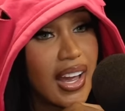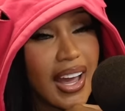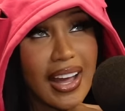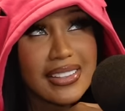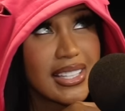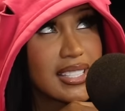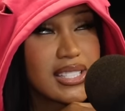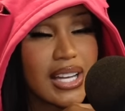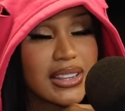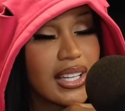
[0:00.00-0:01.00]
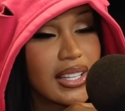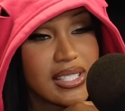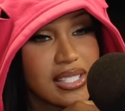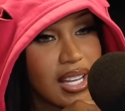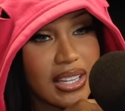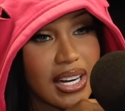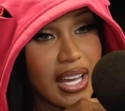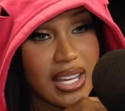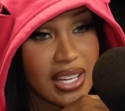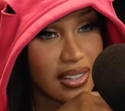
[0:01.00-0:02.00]
That's it's, it's nothing. It's nothing
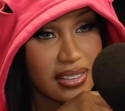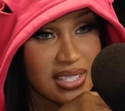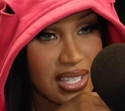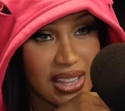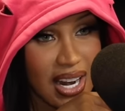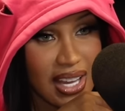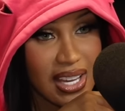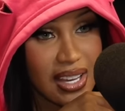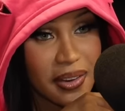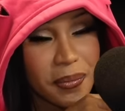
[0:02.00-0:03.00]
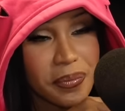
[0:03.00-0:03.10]
like it. It's Damn. nothing like it.